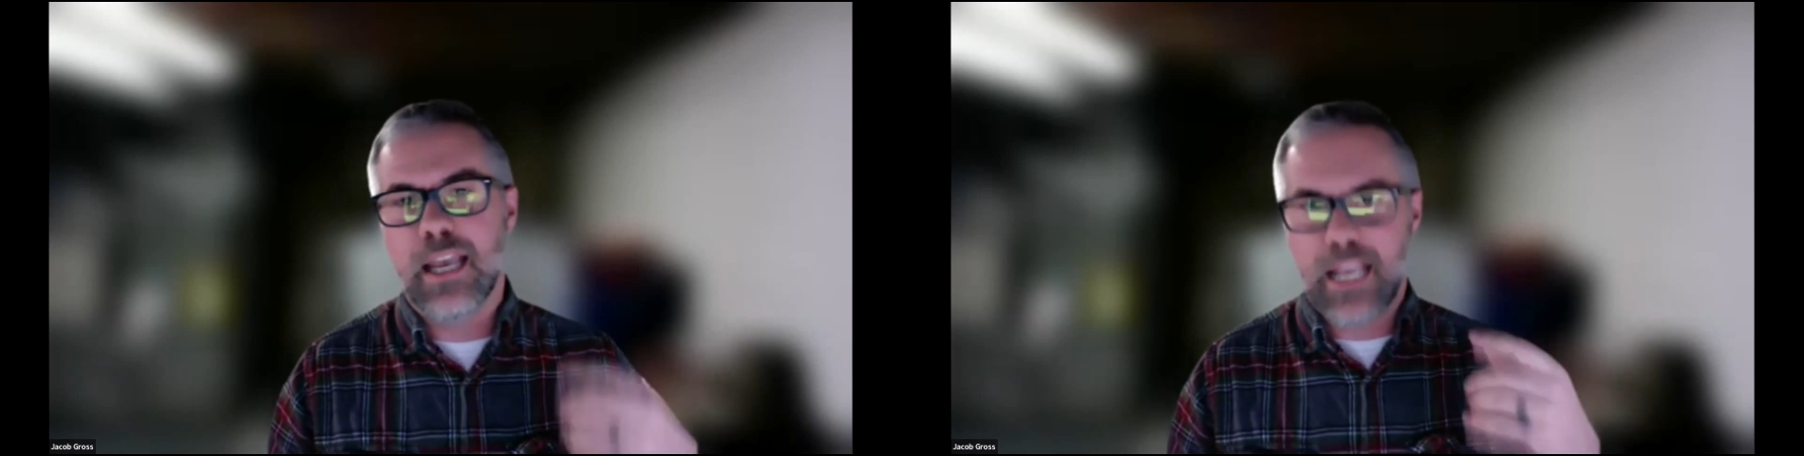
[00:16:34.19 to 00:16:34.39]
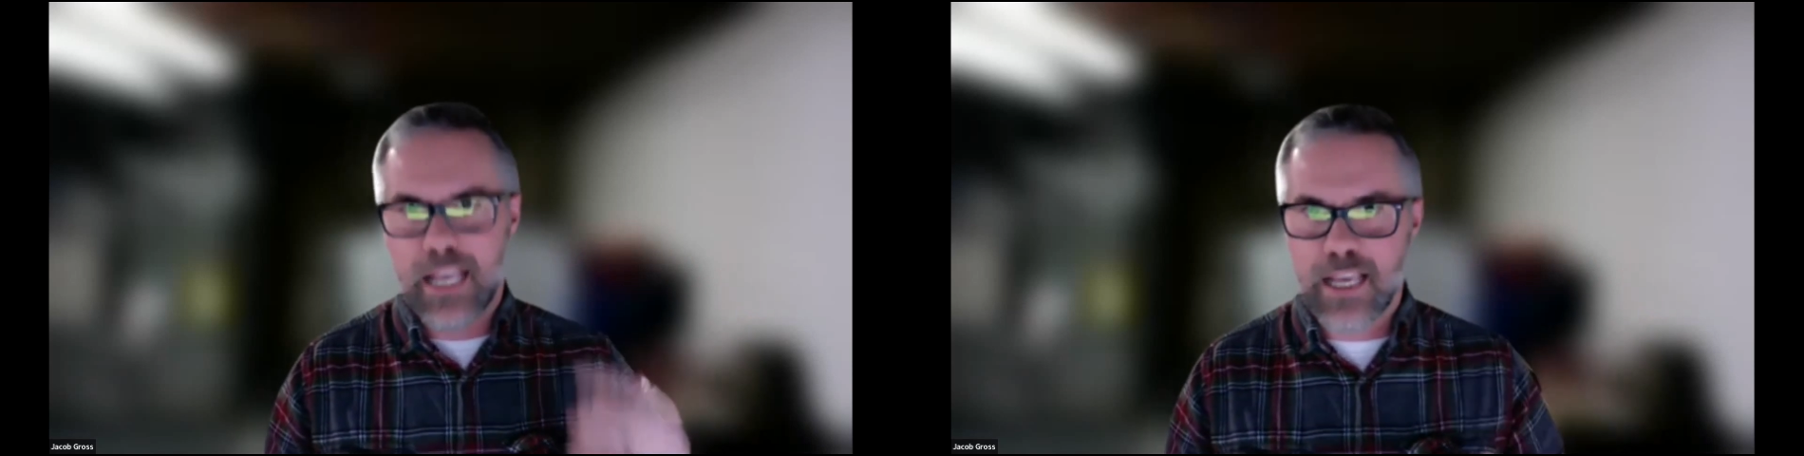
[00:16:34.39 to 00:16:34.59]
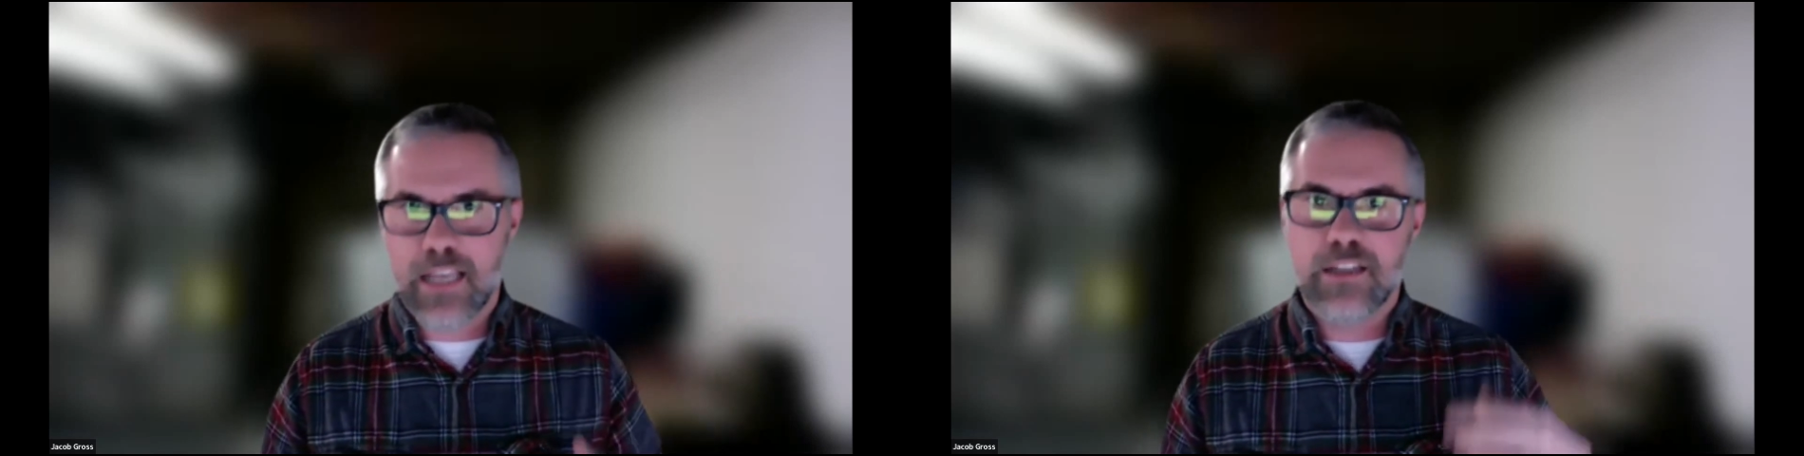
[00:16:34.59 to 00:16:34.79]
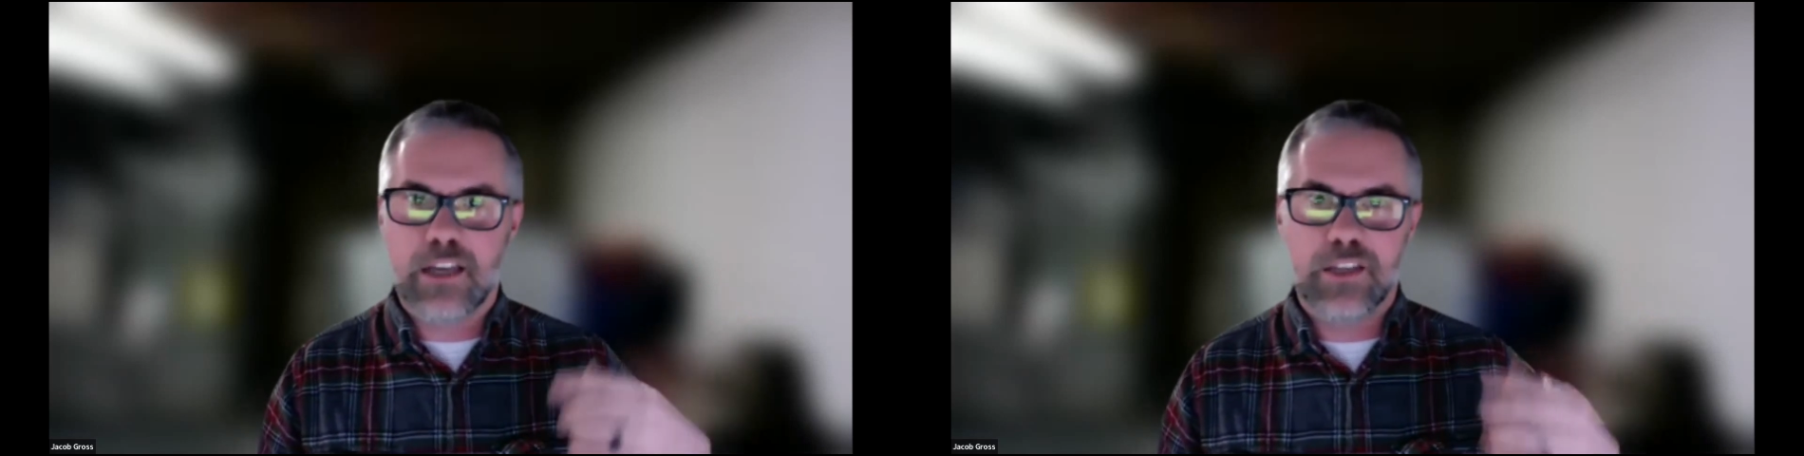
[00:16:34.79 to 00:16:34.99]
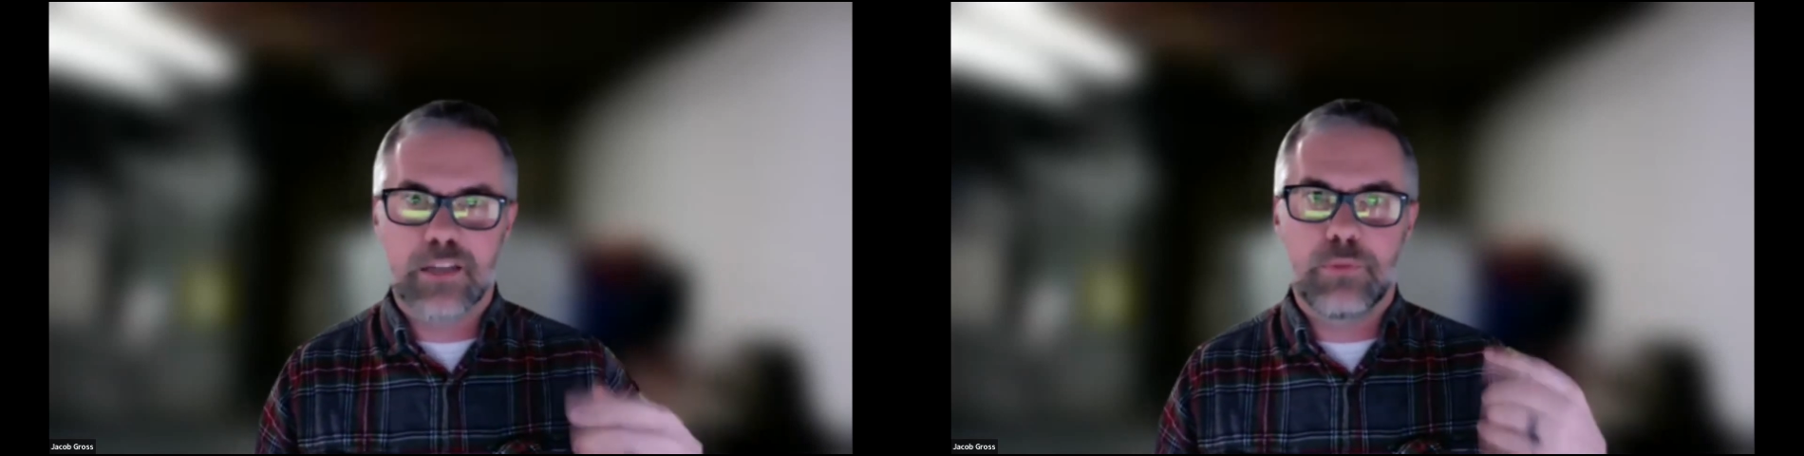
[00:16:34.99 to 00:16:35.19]
And I
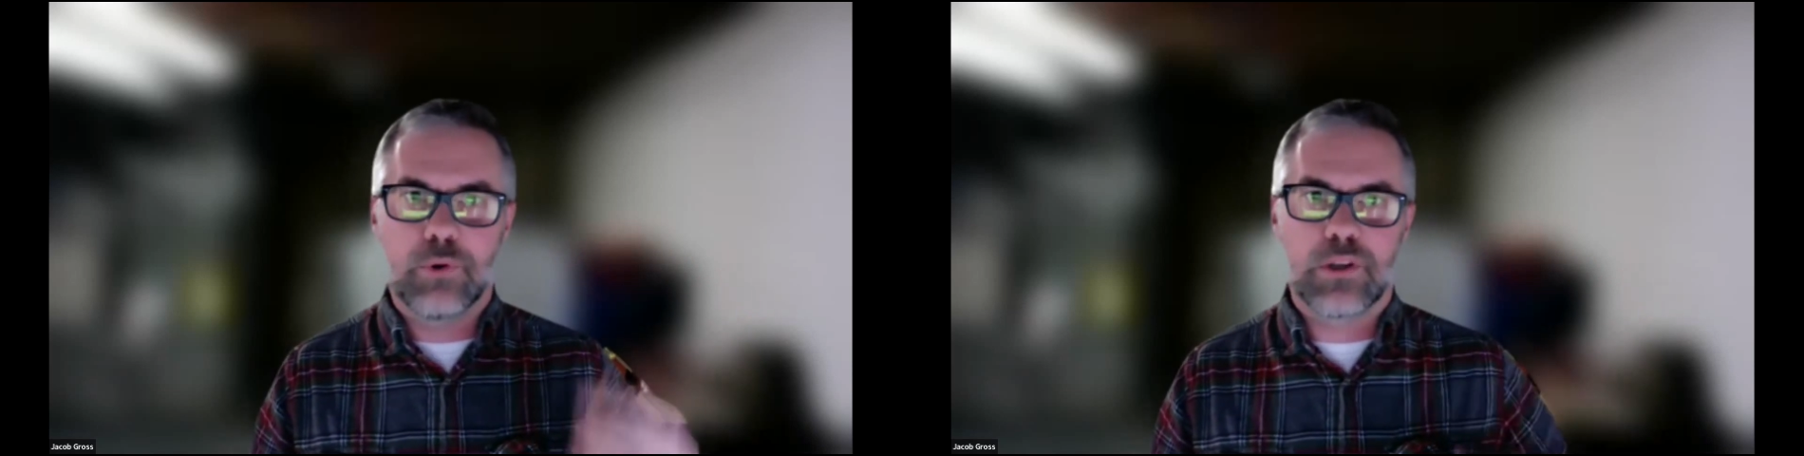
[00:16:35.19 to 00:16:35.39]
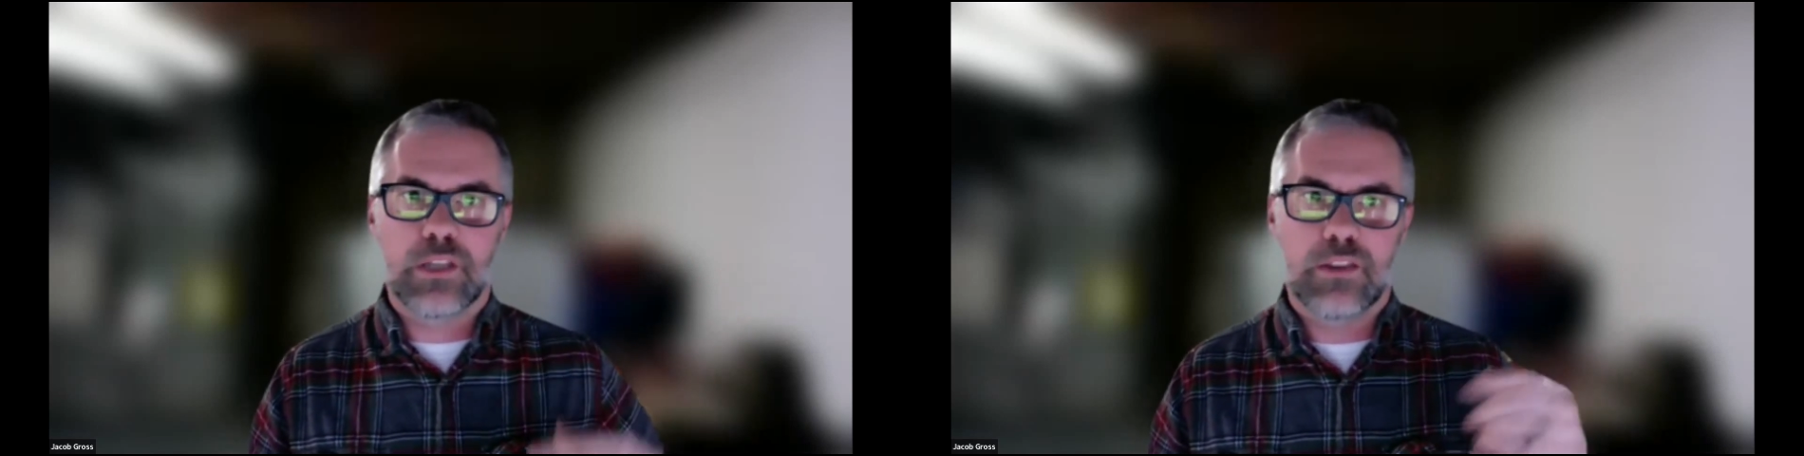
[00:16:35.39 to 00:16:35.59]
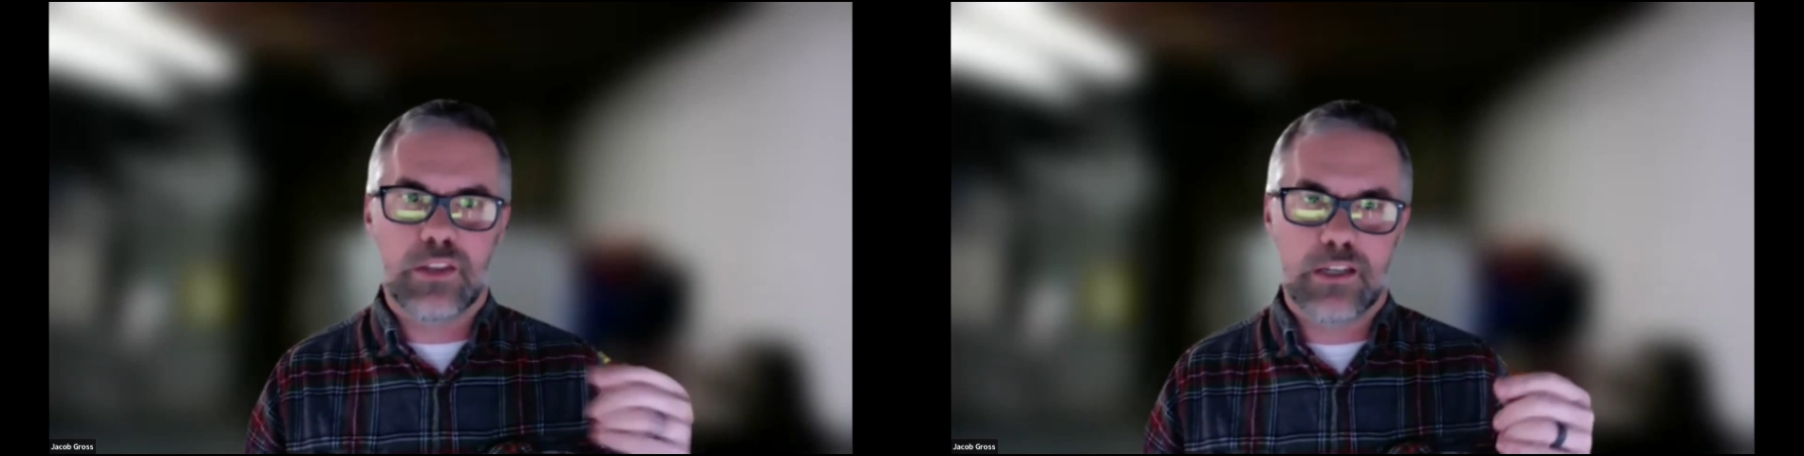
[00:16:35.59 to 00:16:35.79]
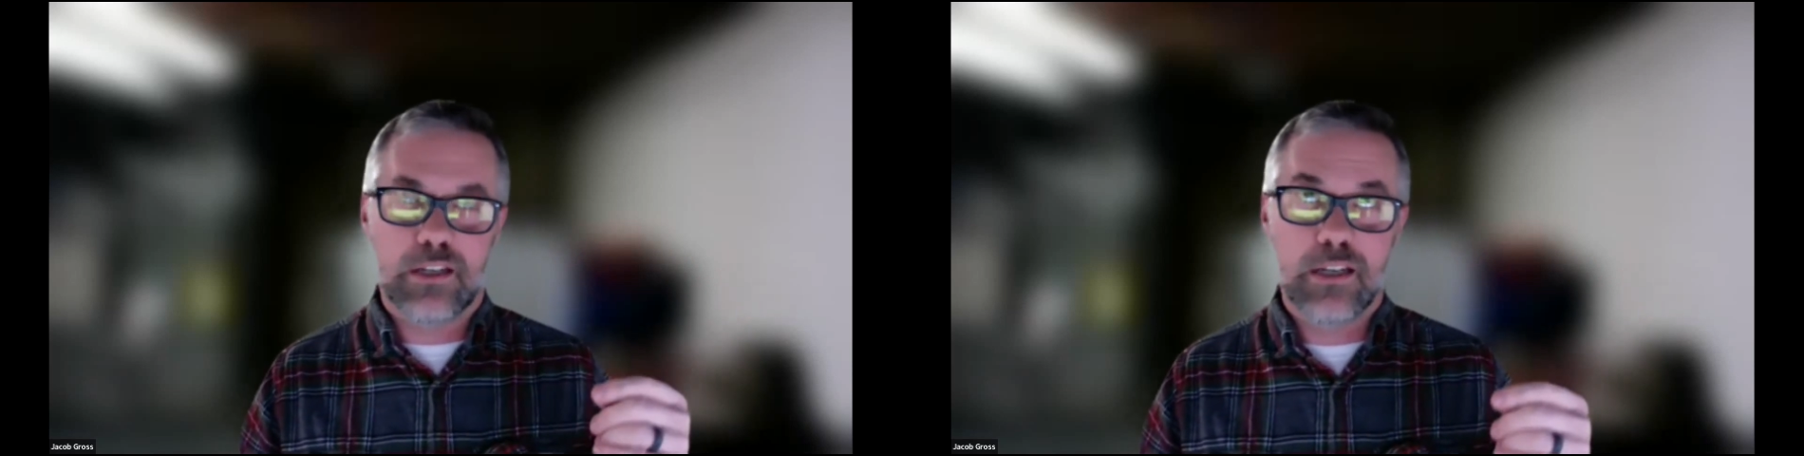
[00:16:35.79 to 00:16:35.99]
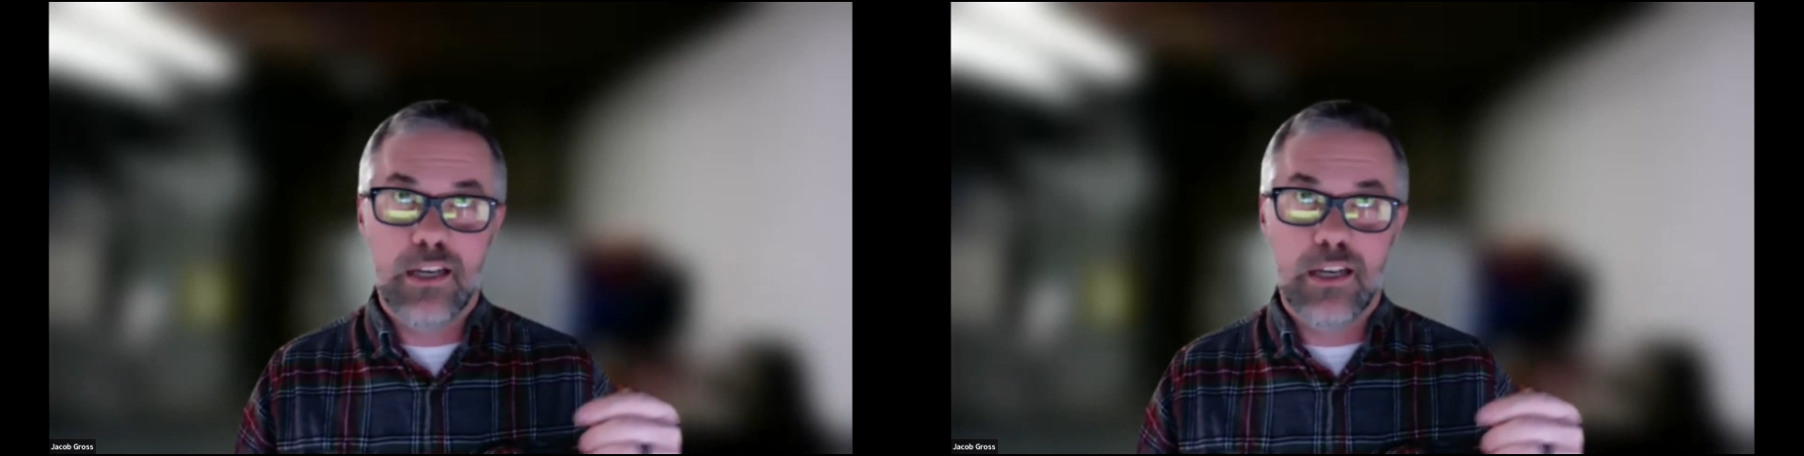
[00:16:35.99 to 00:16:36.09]
think importantly, the